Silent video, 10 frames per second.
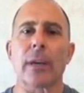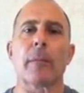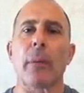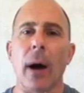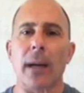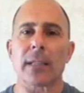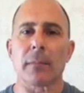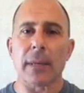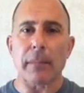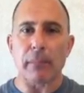can
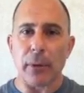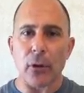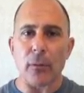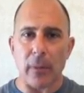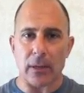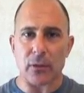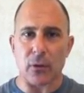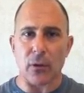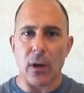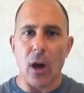possibly build
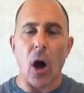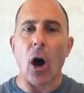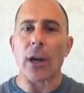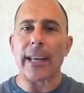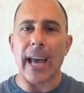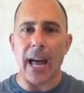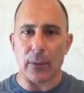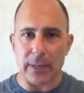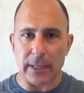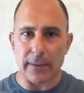muscle on a
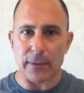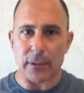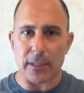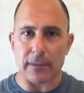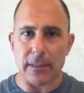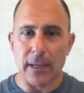calorie deficit.